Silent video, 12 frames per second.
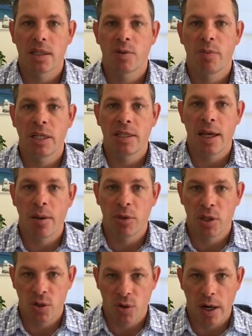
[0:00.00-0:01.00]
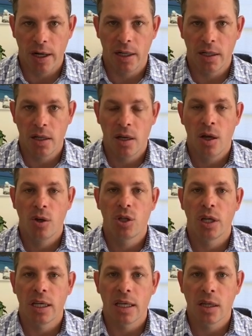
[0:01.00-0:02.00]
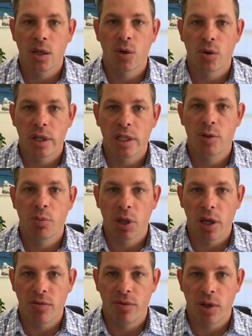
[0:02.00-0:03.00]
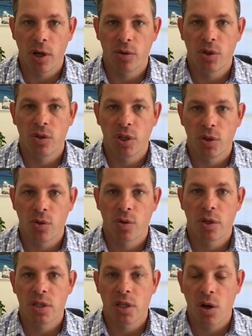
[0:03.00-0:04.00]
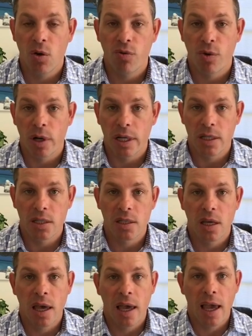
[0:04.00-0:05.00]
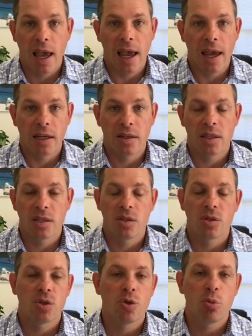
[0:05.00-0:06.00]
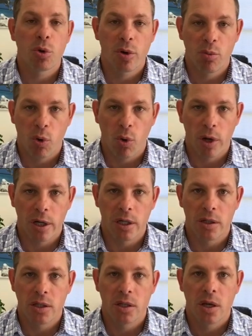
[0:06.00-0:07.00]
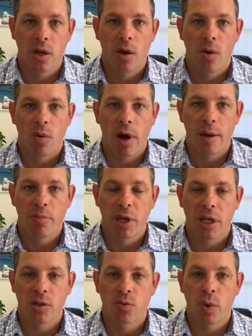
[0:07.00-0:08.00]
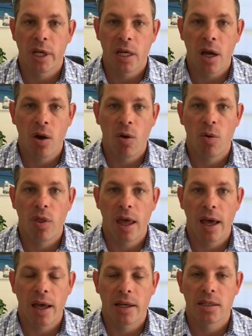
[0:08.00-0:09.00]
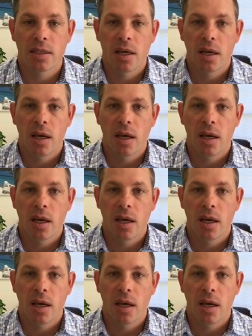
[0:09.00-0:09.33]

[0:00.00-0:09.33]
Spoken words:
it's been demonstrated to increase blood flow to the uterus and ovaries. And this is super important, right? Because we know that,